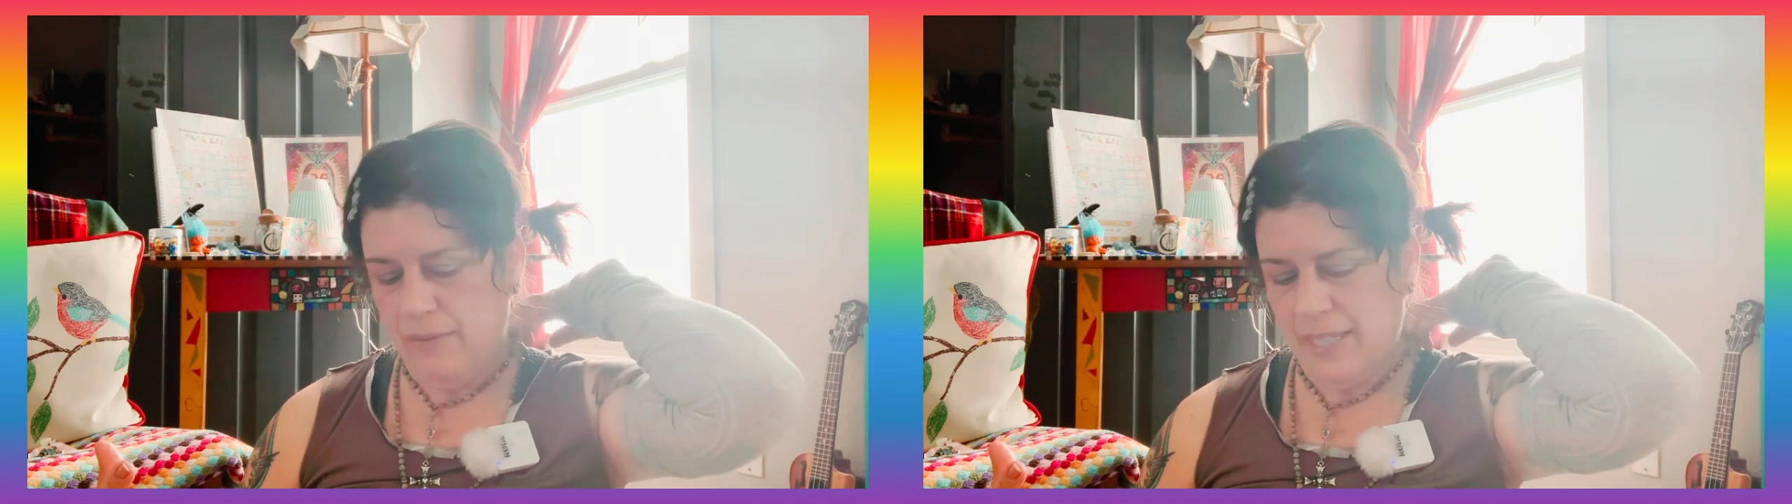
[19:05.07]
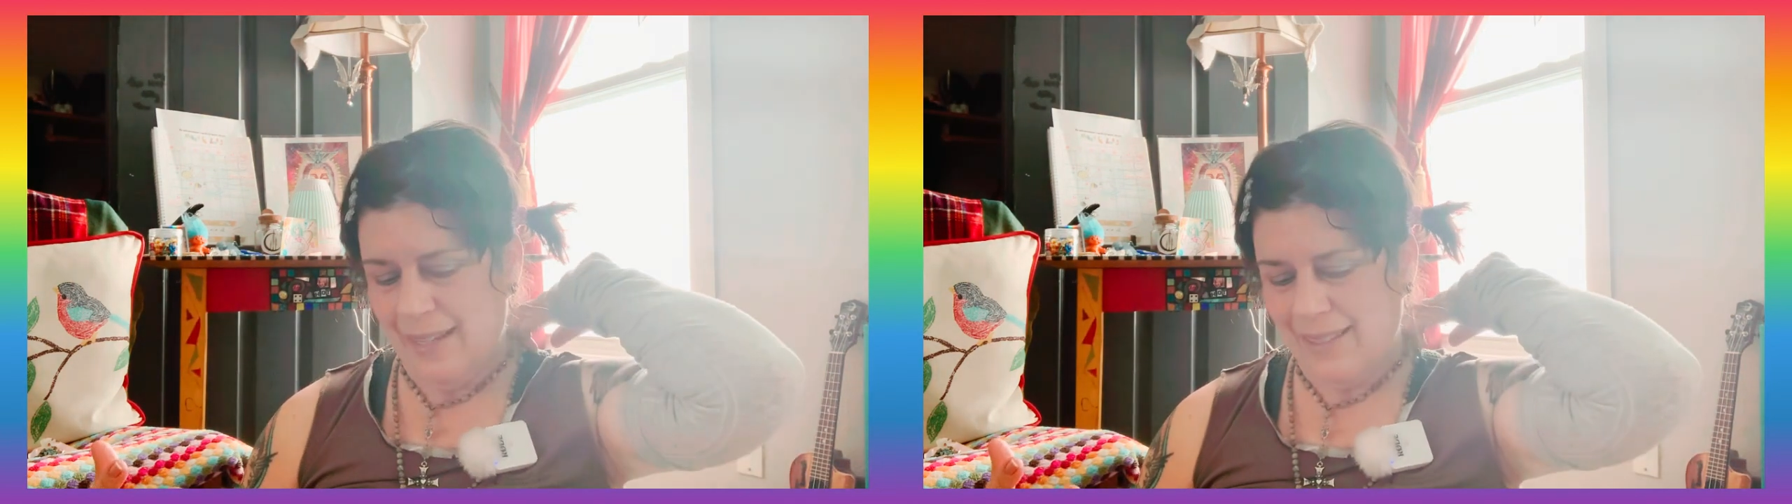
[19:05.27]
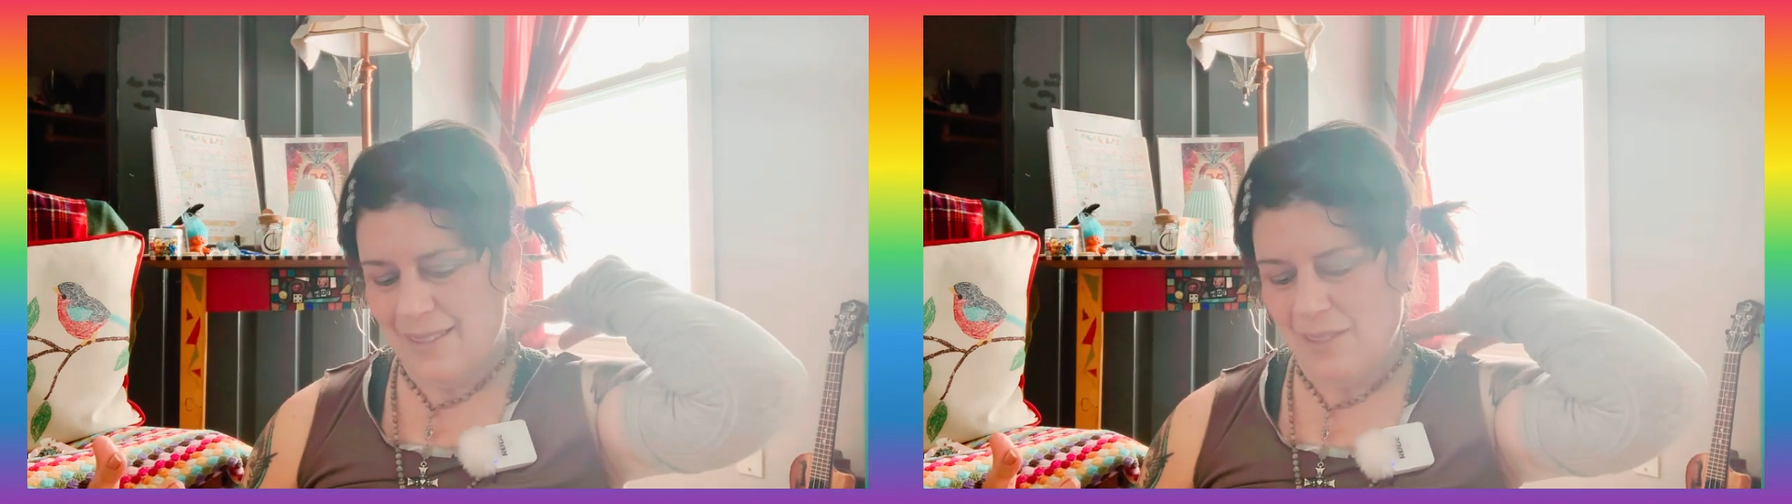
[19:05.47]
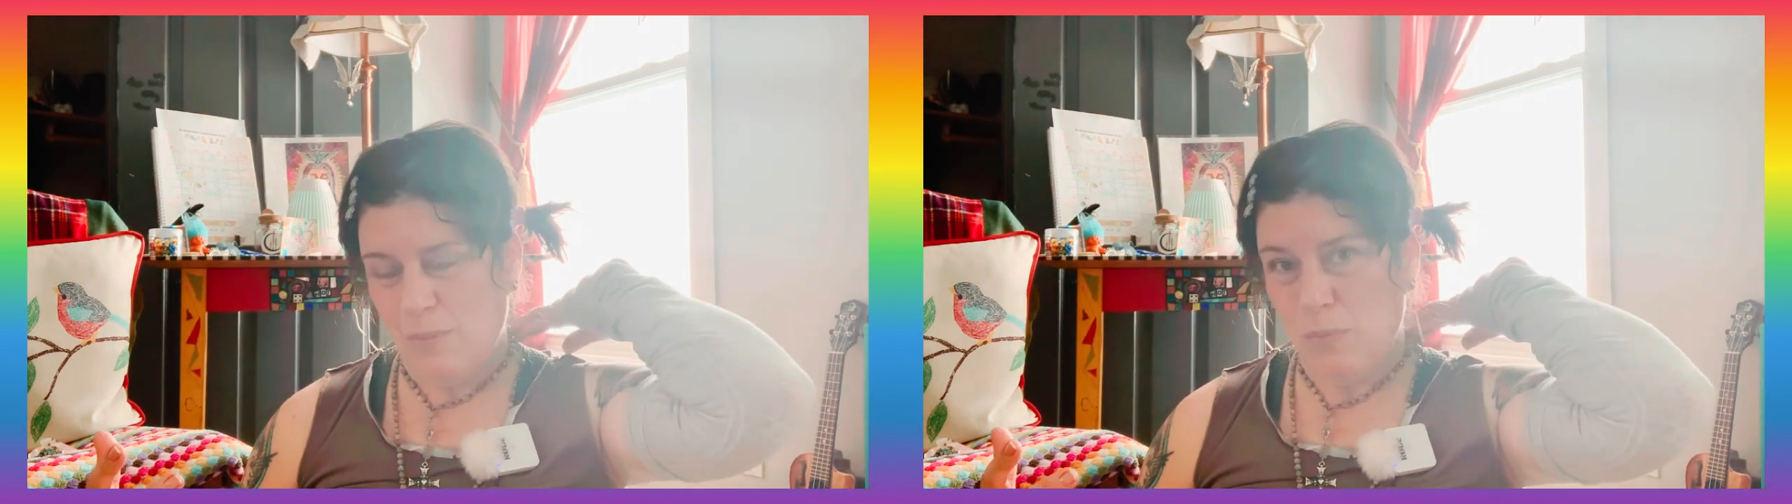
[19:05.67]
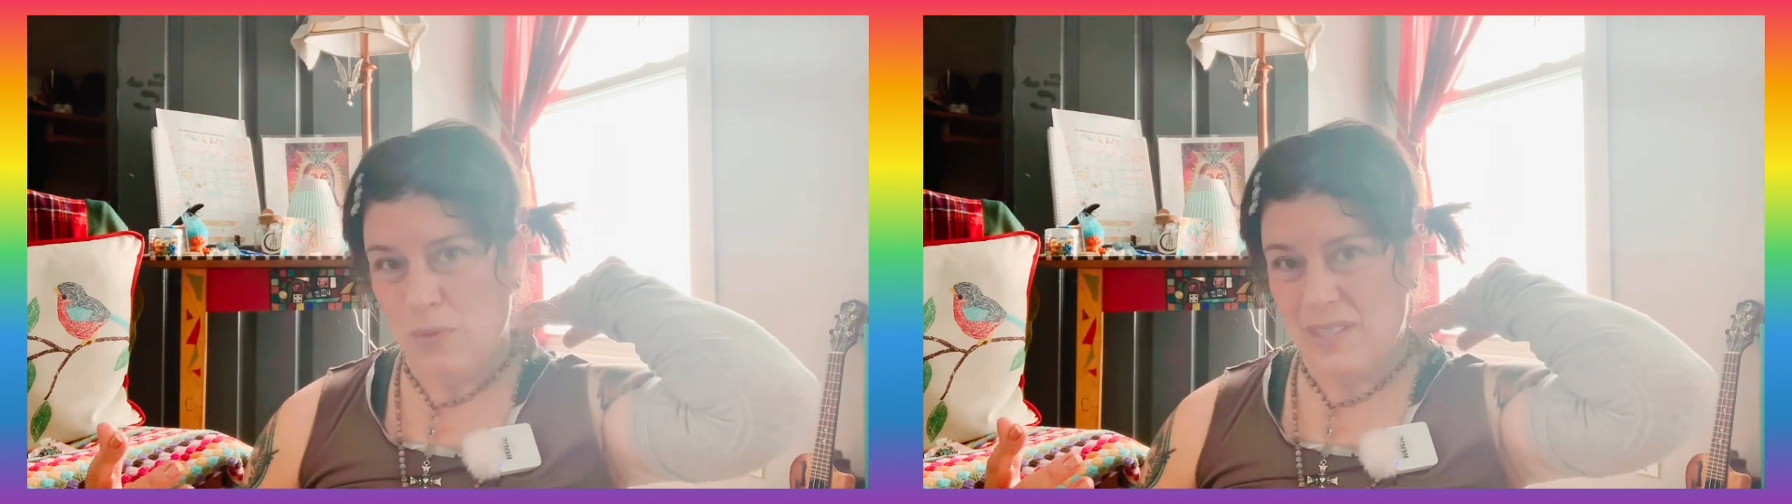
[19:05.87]
take things a little
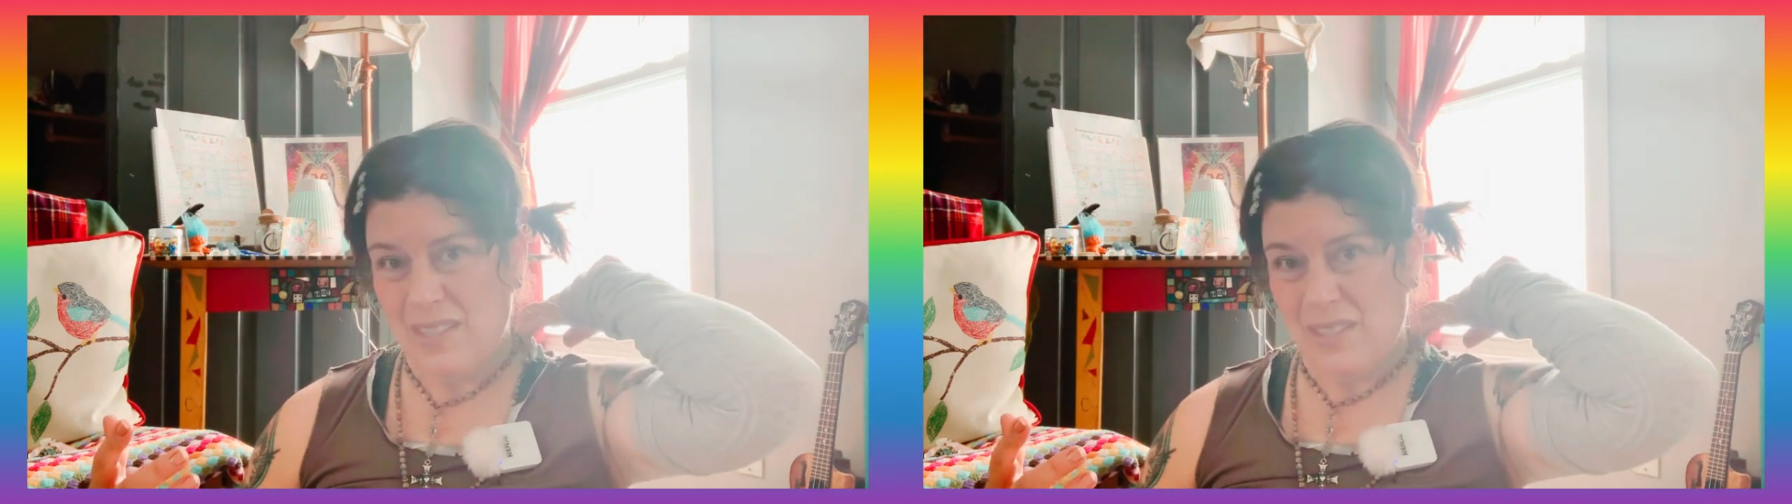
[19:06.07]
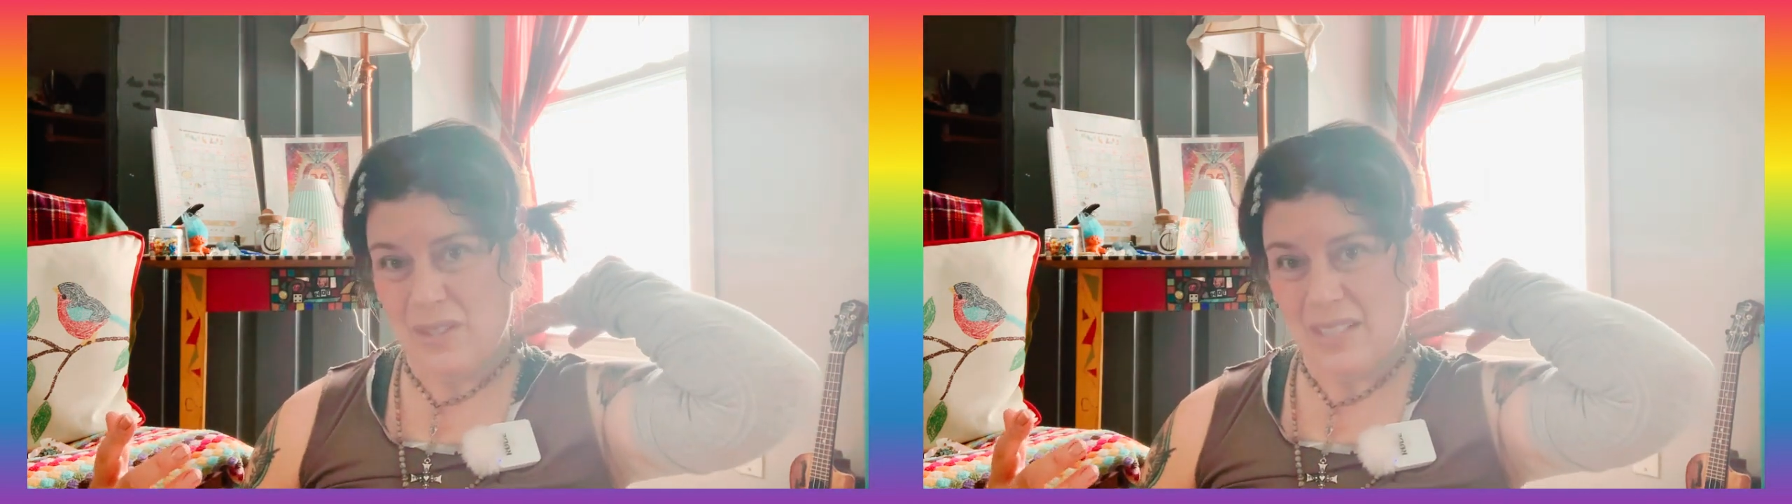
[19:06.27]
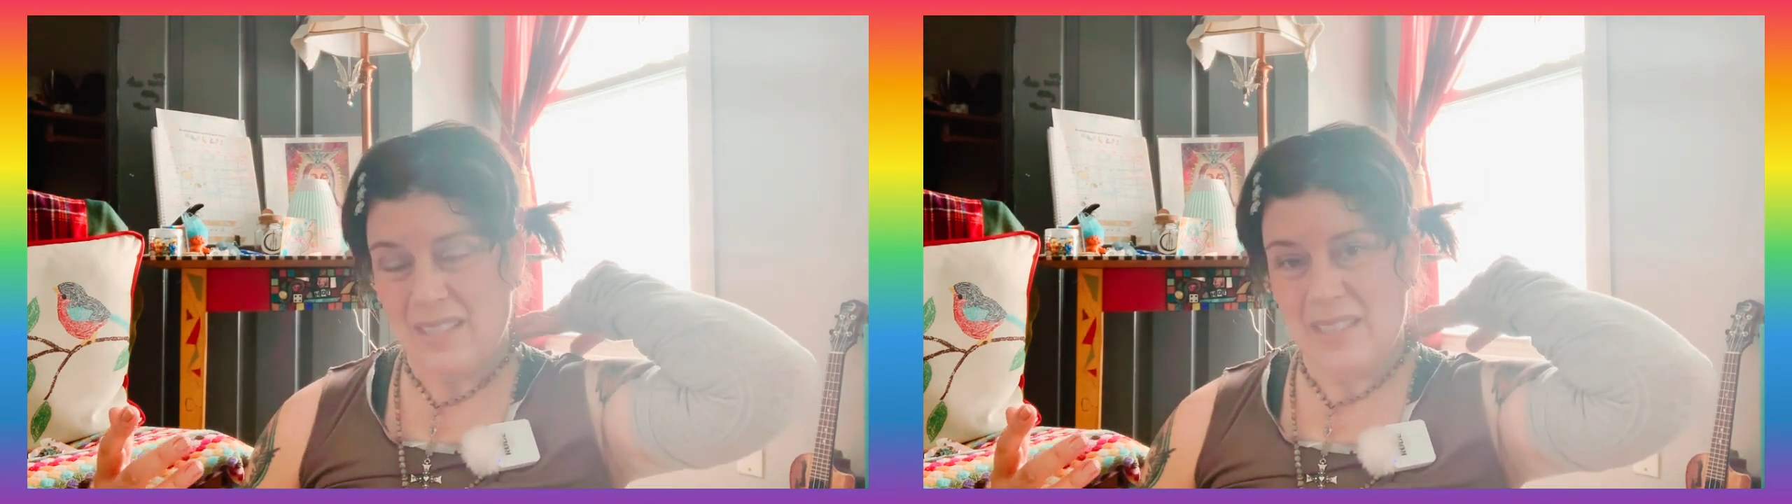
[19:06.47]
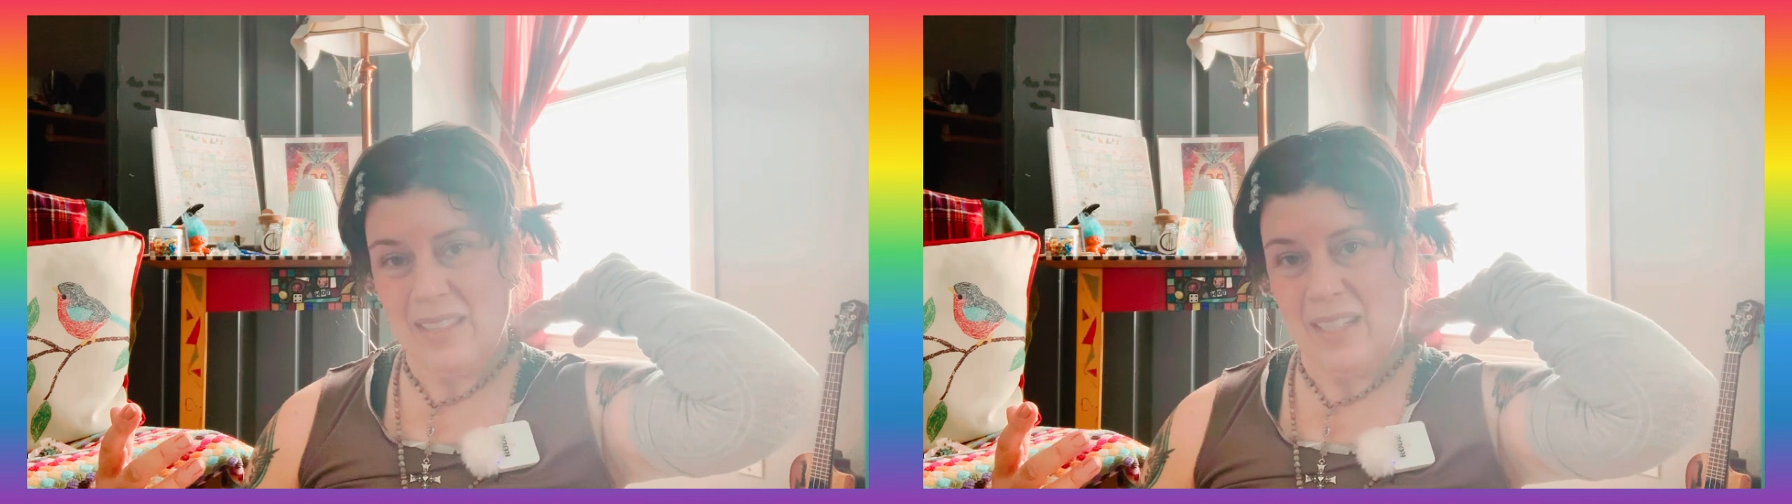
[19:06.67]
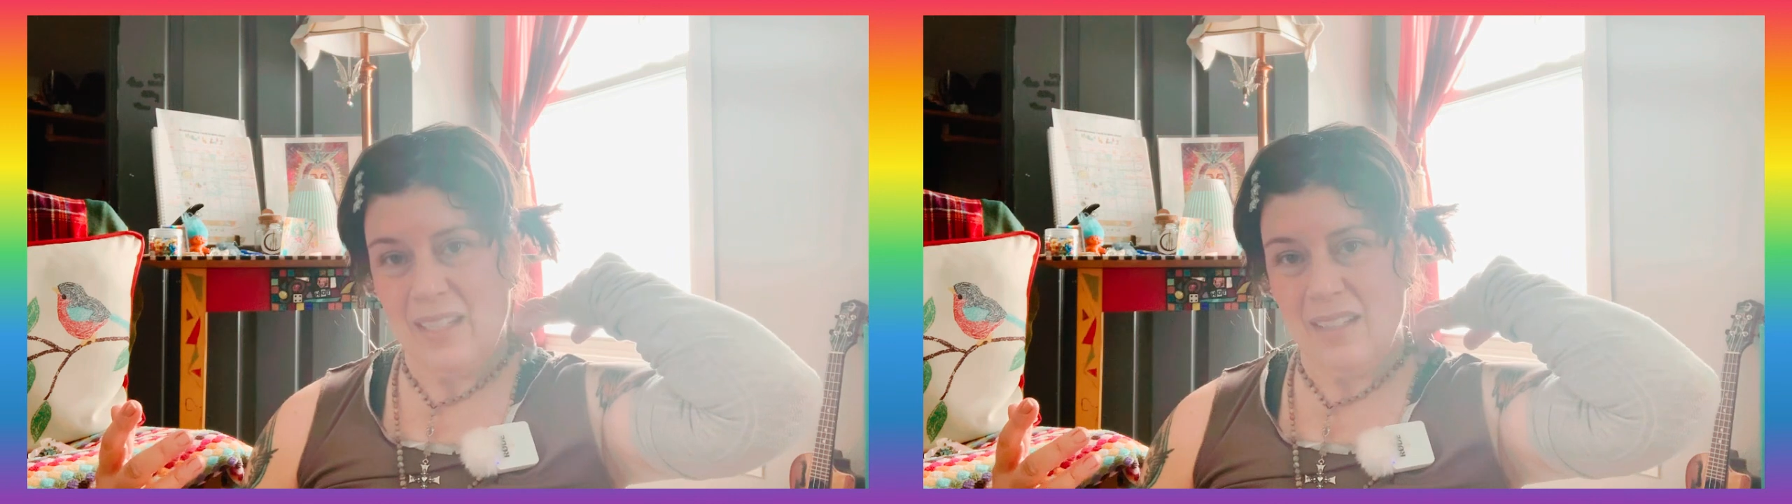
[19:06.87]
bit more seriously.